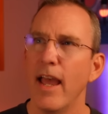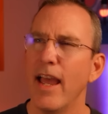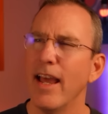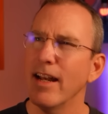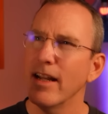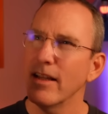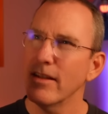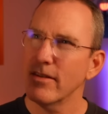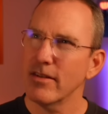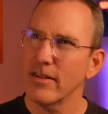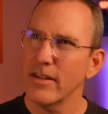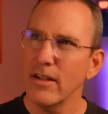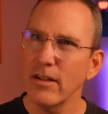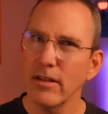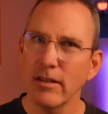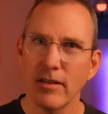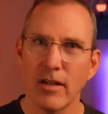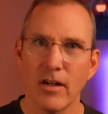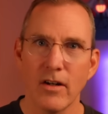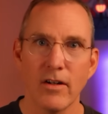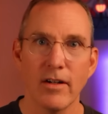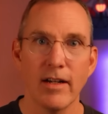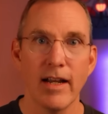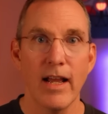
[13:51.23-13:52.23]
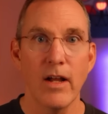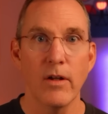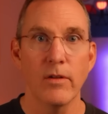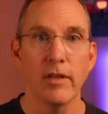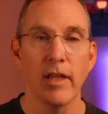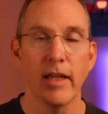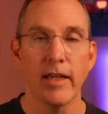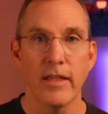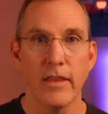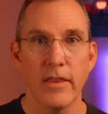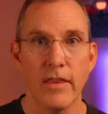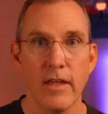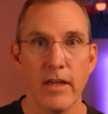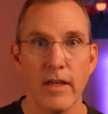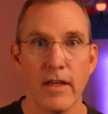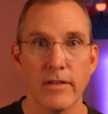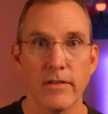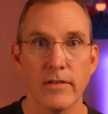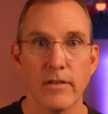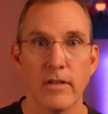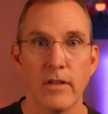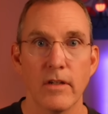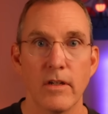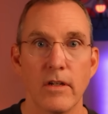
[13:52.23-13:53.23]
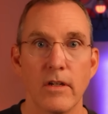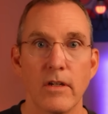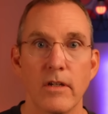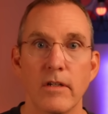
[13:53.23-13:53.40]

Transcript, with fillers: And it still turned out like this.